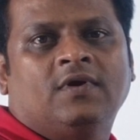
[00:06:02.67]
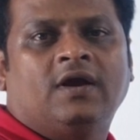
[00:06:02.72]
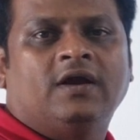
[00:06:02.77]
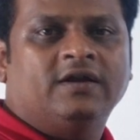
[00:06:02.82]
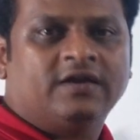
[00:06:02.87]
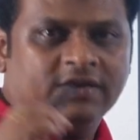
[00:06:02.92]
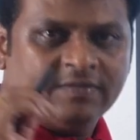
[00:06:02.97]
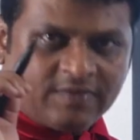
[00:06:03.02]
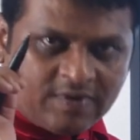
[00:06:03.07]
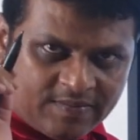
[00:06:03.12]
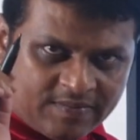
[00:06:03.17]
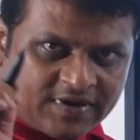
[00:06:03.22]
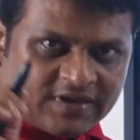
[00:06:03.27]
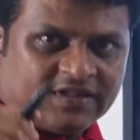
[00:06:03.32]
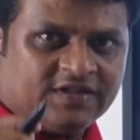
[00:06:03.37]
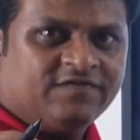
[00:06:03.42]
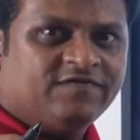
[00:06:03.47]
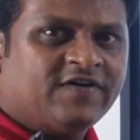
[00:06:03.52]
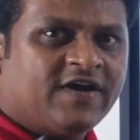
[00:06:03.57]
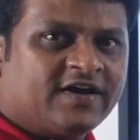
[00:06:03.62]
And remember
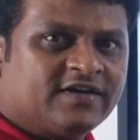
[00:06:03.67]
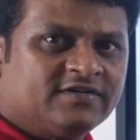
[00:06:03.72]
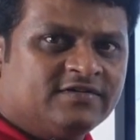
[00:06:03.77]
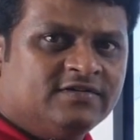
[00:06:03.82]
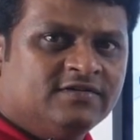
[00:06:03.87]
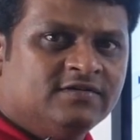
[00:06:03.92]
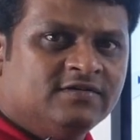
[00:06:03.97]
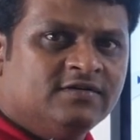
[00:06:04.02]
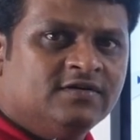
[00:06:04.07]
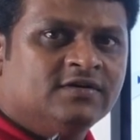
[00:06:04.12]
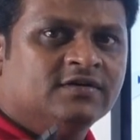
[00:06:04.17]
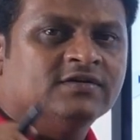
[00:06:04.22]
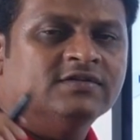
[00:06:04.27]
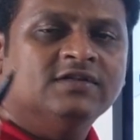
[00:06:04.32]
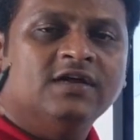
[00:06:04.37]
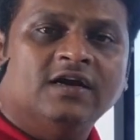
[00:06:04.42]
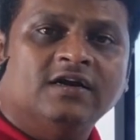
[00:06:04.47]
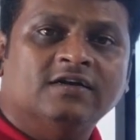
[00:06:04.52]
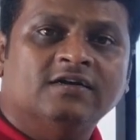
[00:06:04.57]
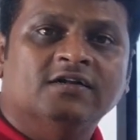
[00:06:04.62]
the fact
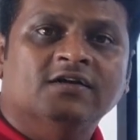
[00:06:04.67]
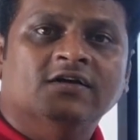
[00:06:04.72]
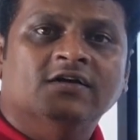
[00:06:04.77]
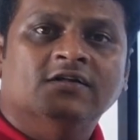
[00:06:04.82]
that